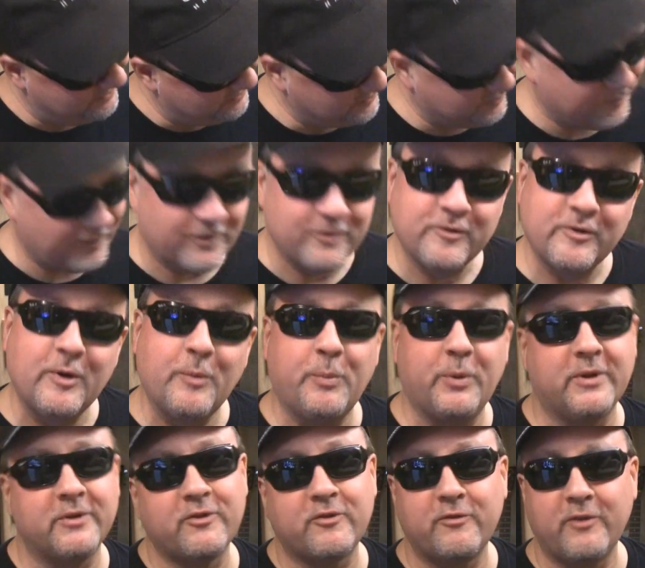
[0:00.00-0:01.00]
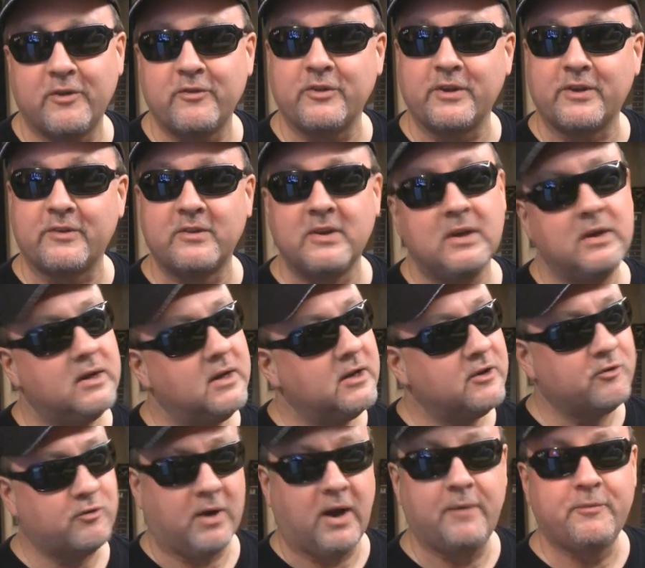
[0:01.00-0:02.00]
It's very simple, it's physics.
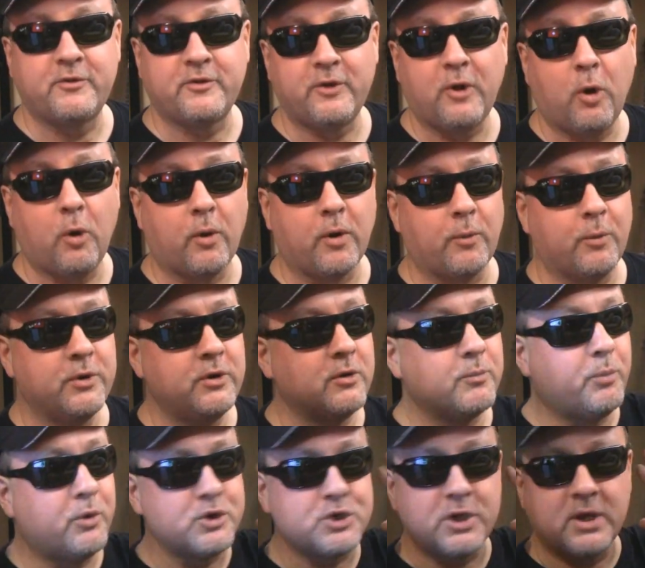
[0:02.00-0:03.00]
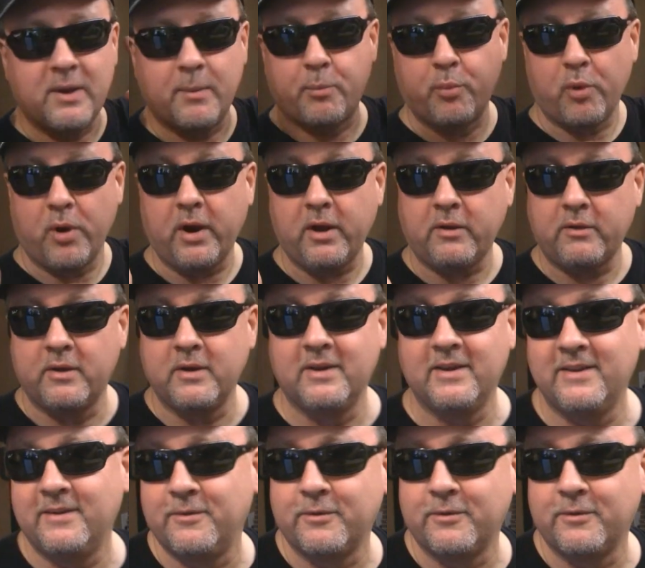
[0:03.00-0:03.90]
Drive slower. When you're pushing a brick